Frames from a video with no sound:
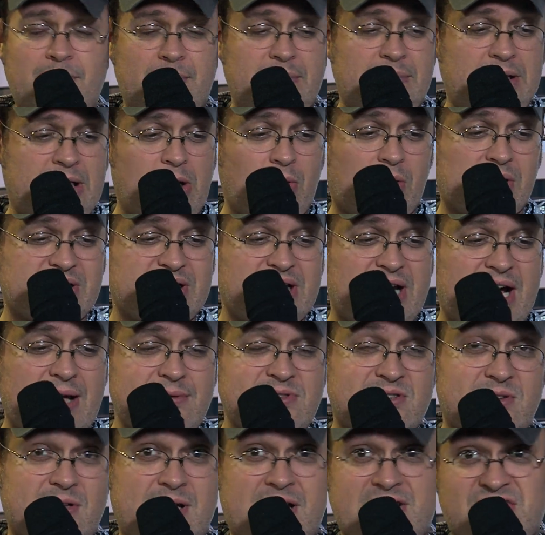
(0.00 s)
local time,
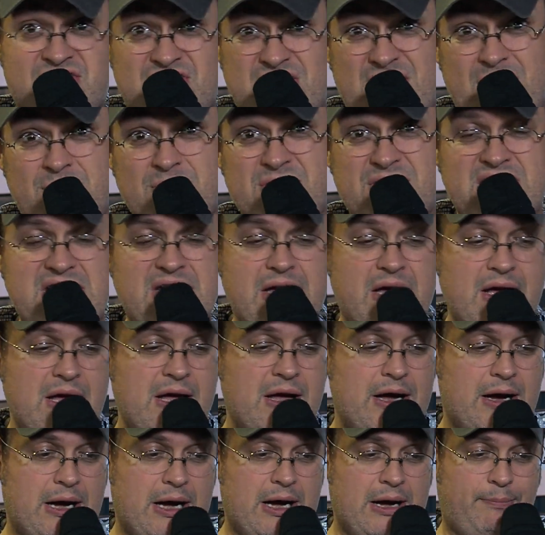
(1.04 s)
so that's GMT
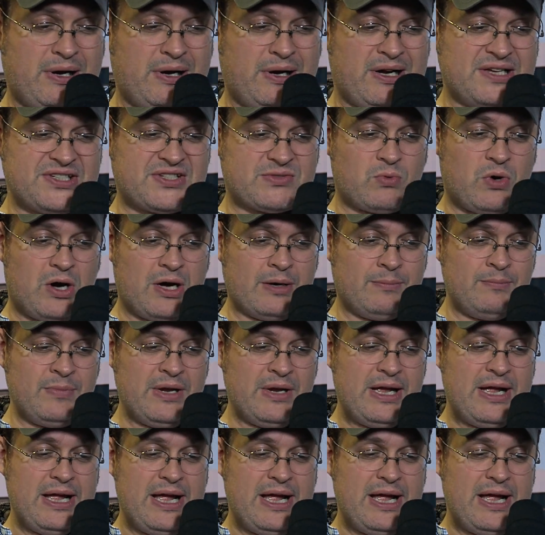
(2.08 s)
uh, plus one.